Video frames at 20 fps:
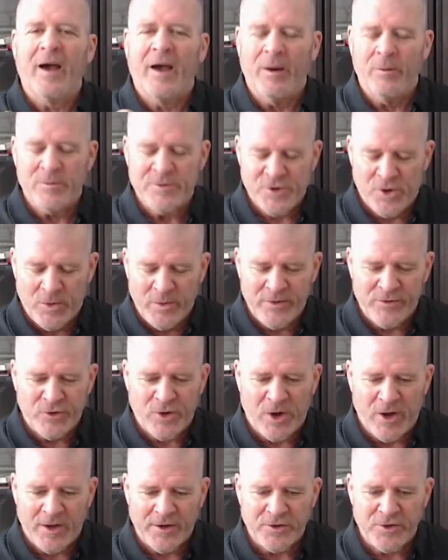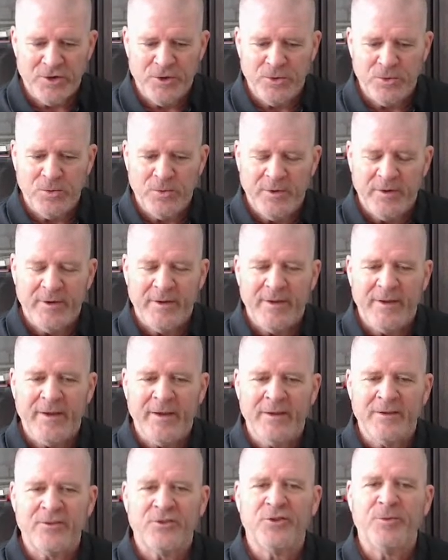I was always taught to
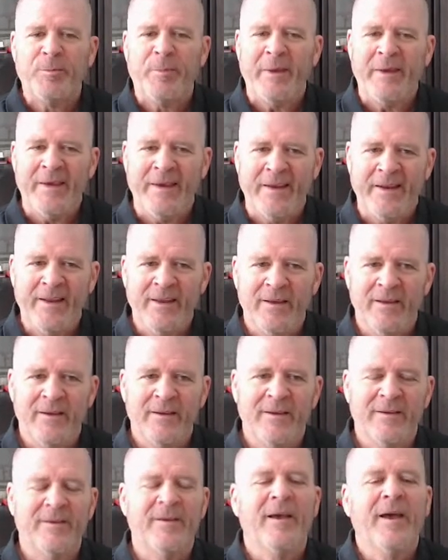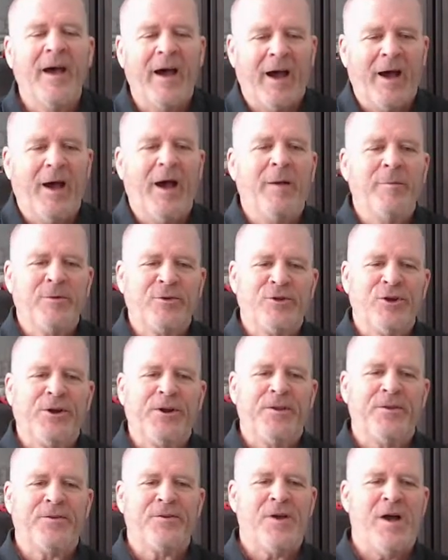is speed. I'm just
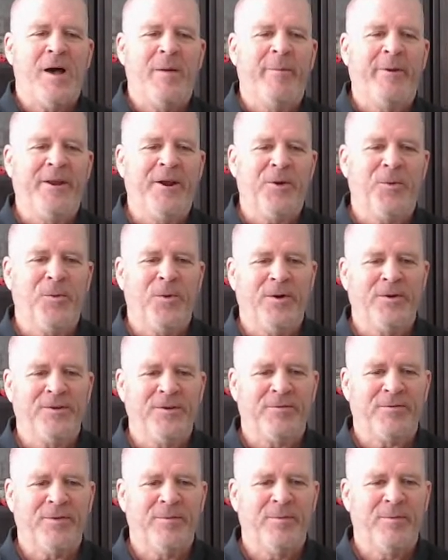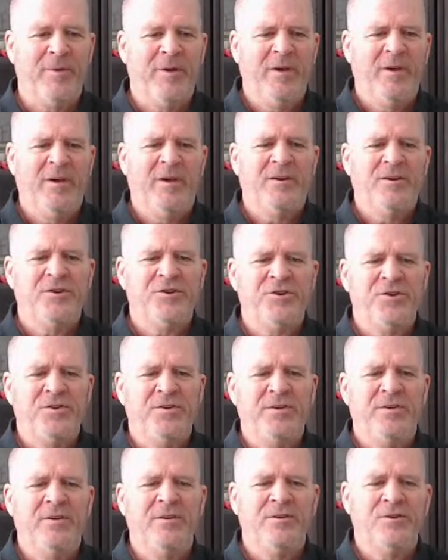looking at this comment here. Where is it from?
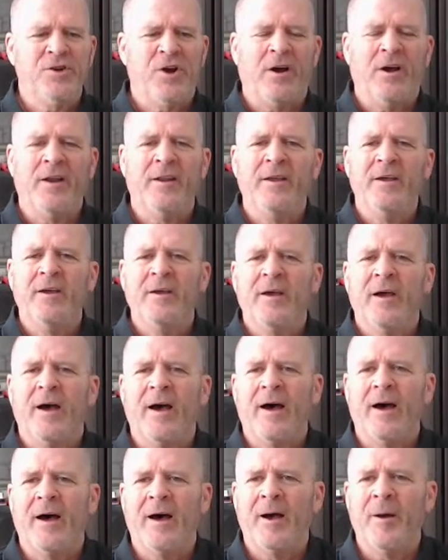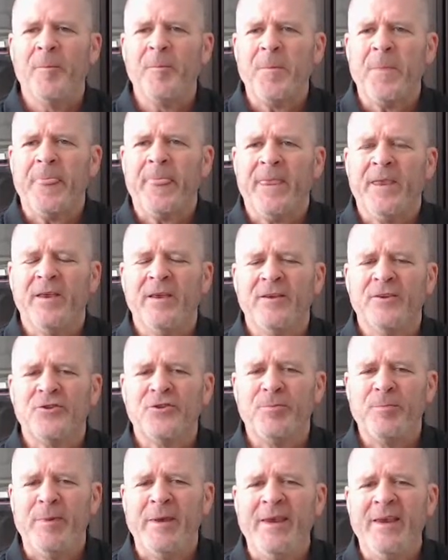John,
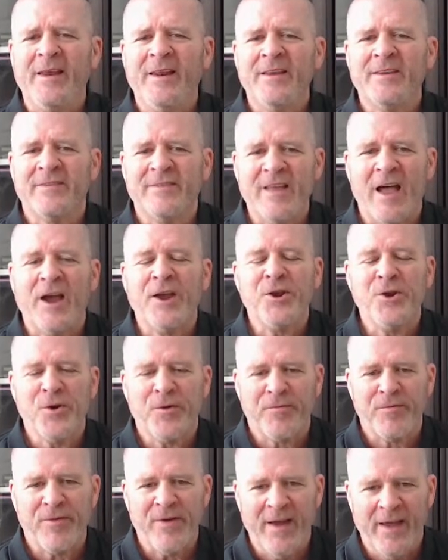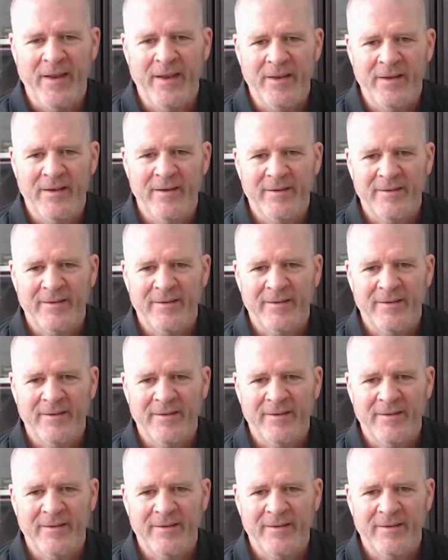speed is not your friend.